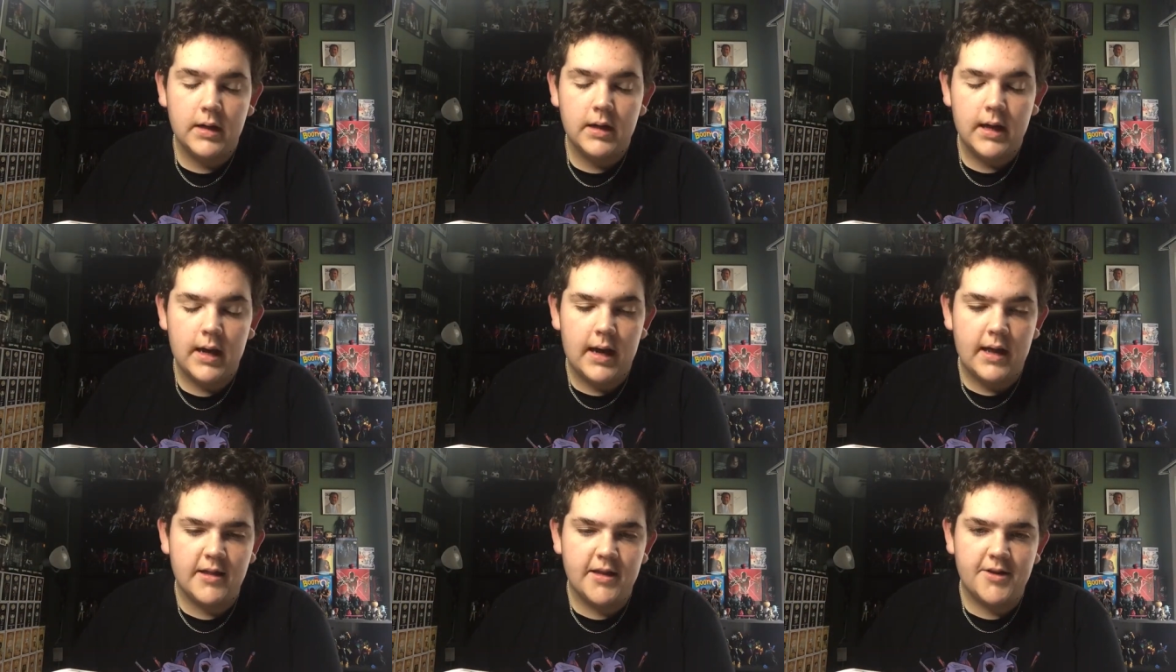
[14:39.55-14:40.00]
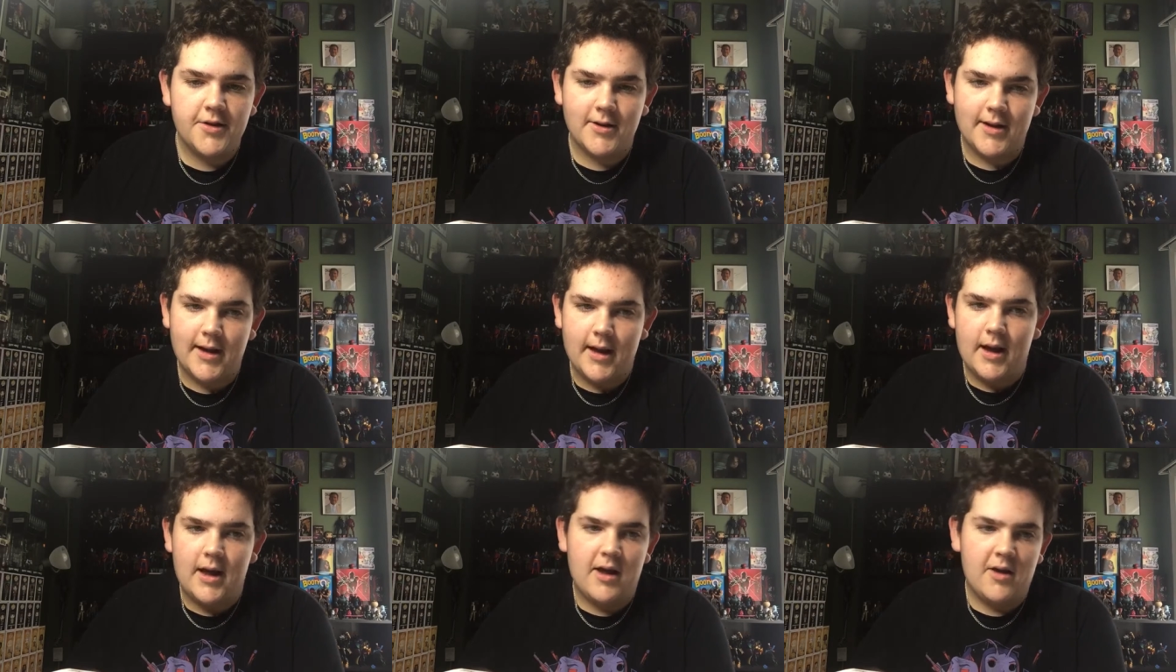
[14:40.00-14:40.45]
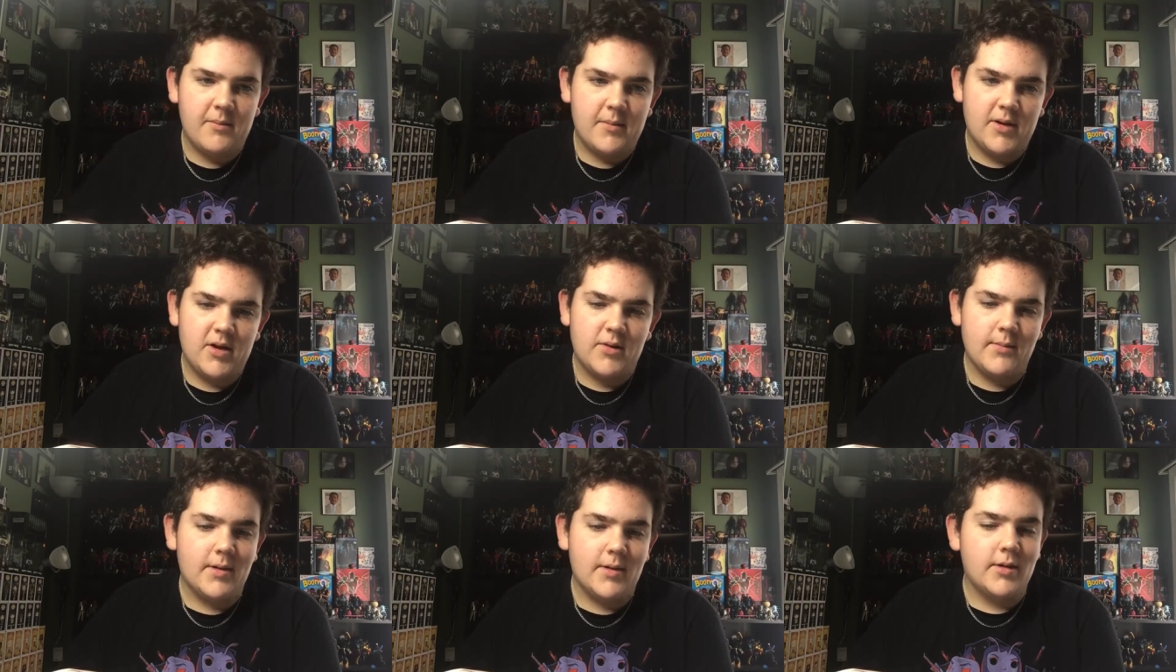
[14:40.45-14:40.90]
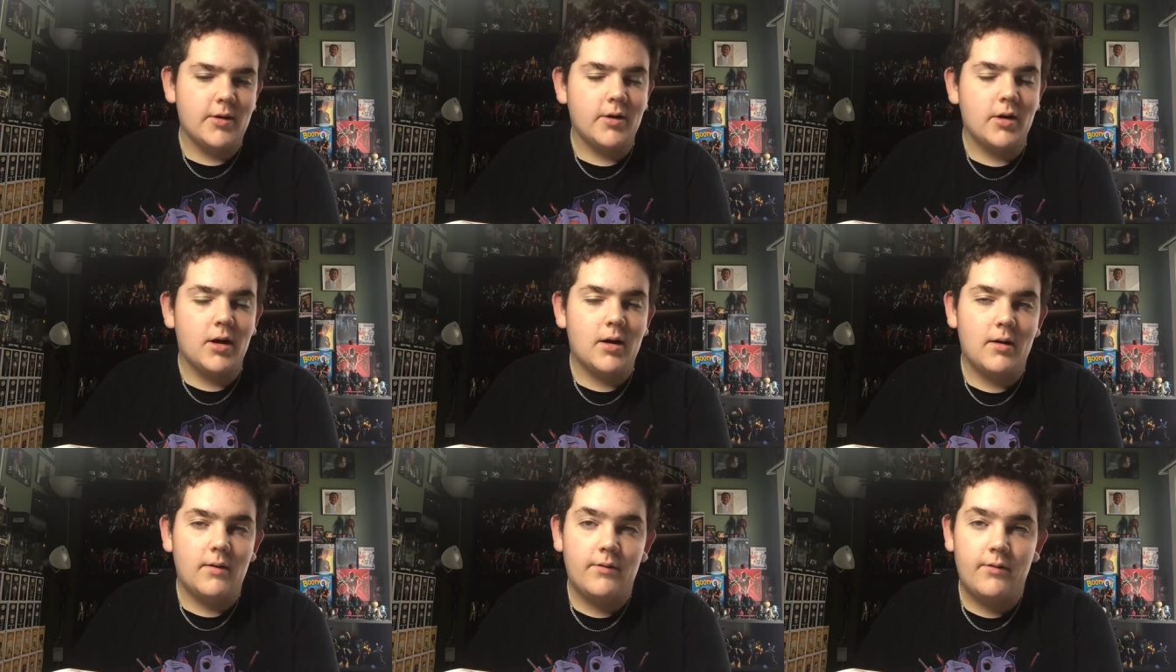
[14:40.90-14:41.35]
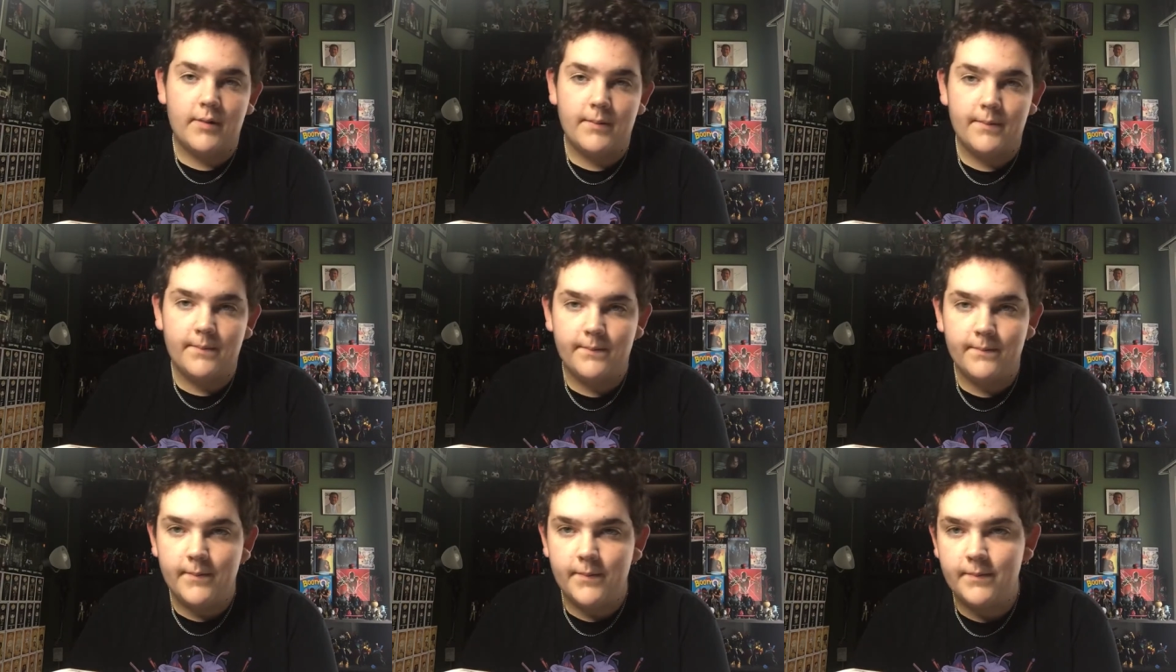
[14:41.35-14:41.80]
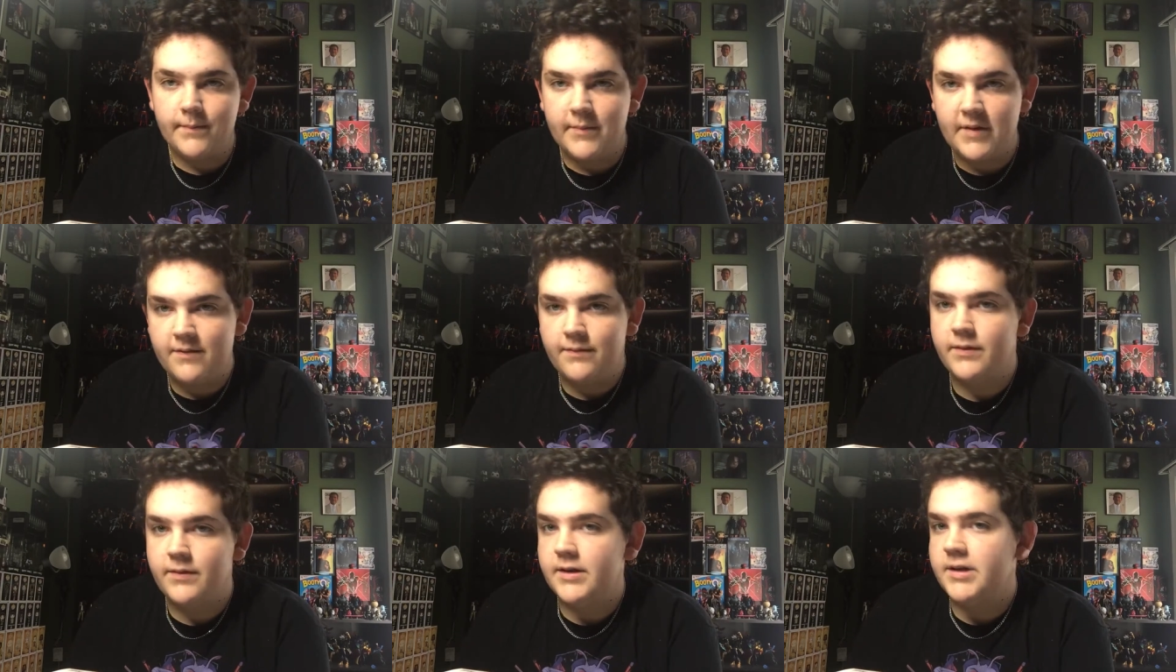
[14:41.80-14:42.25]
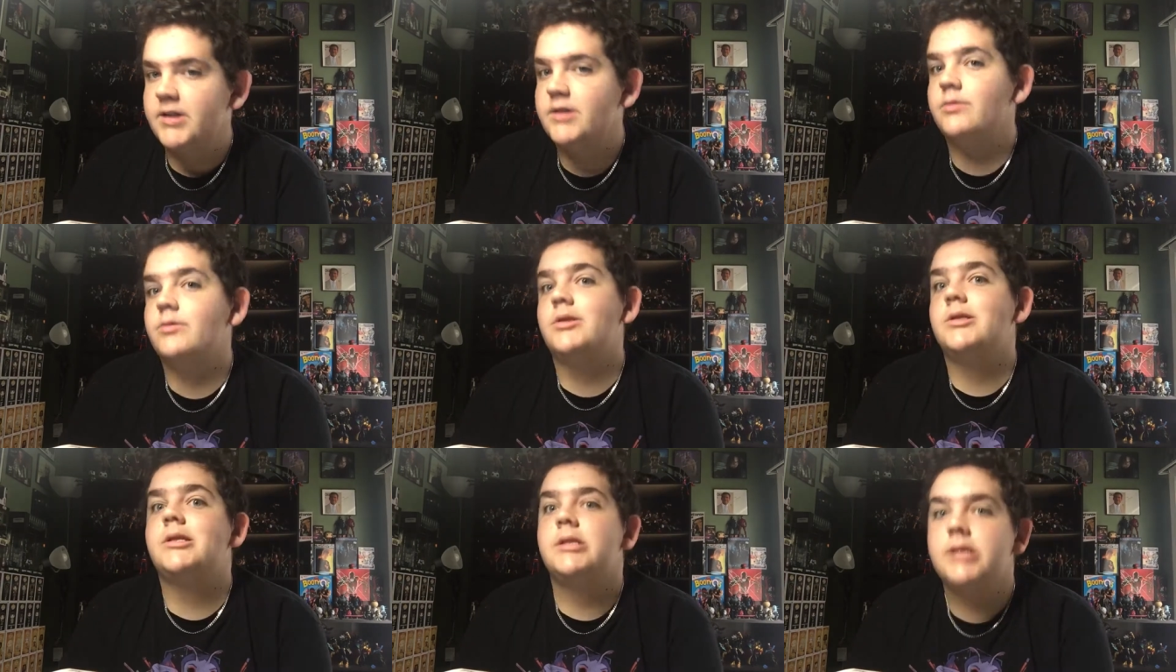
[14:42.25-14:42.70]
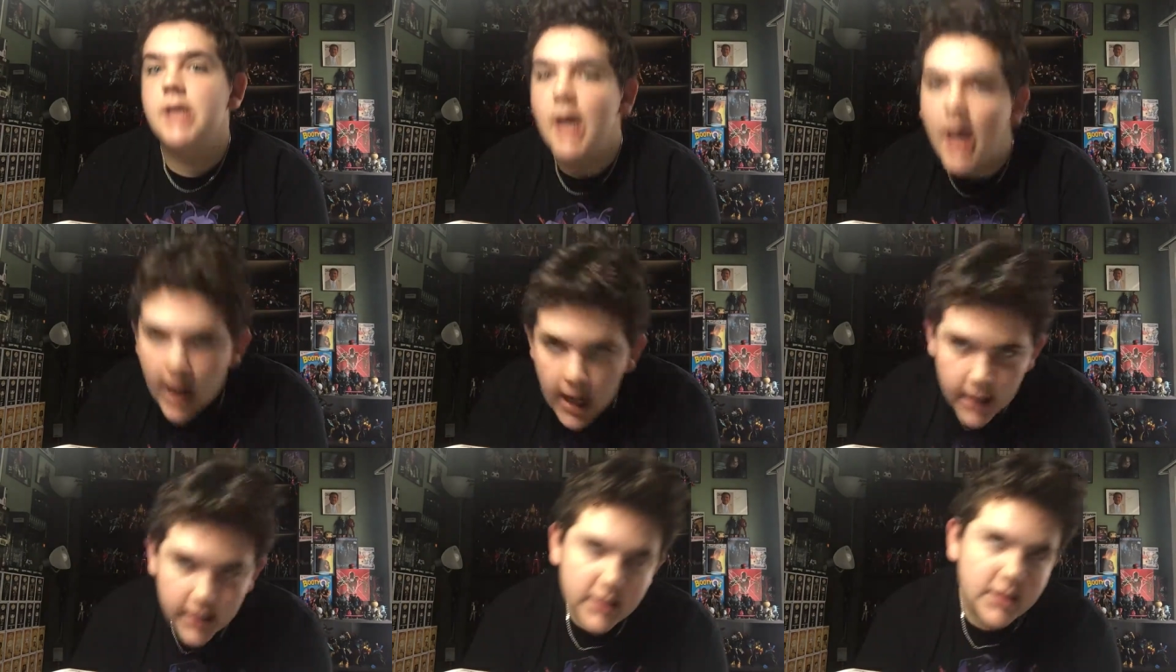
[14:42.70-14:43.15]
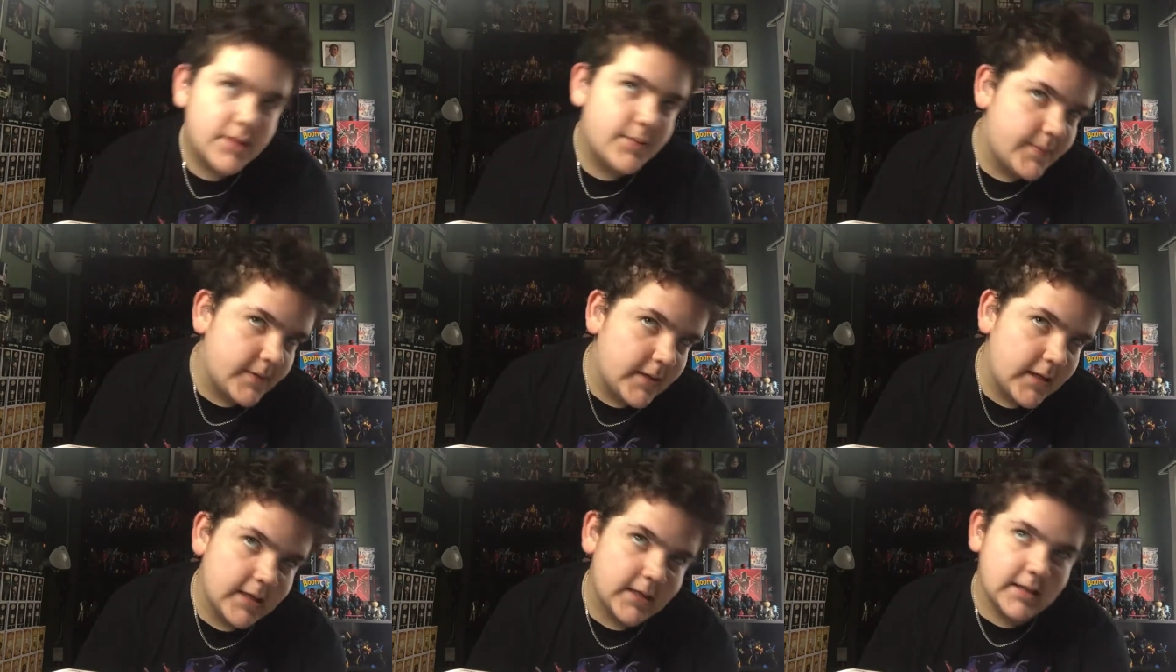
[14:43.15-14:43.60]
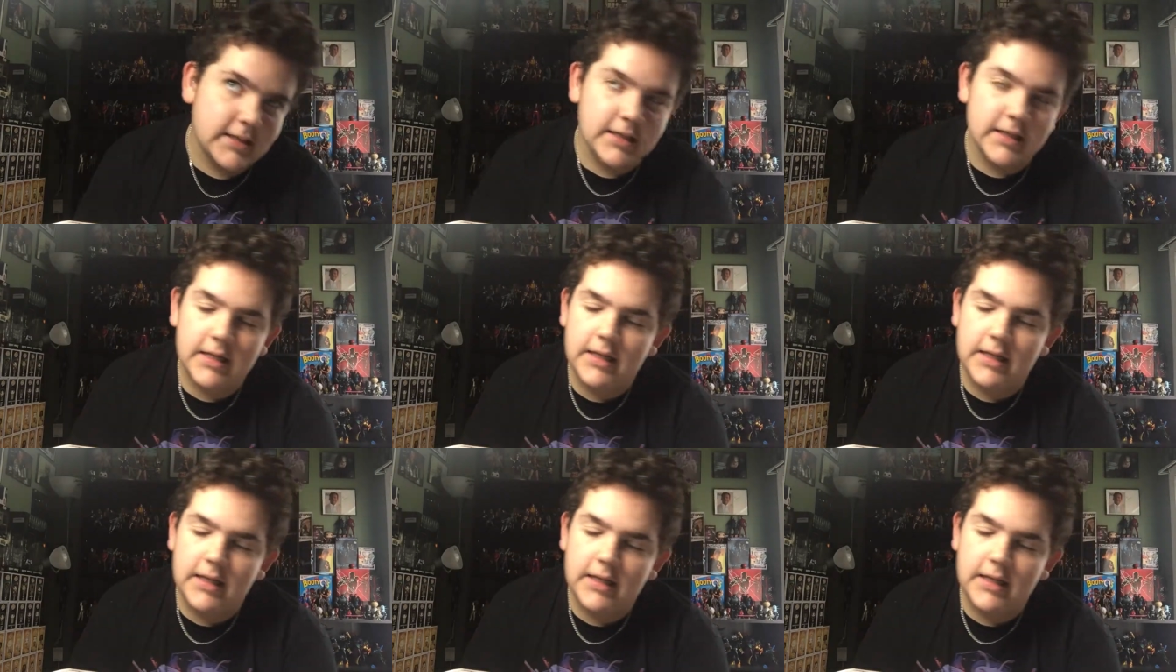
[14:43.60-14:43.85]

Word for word: Uh, they took out How I Met Your Mother from Netflix, which sucks because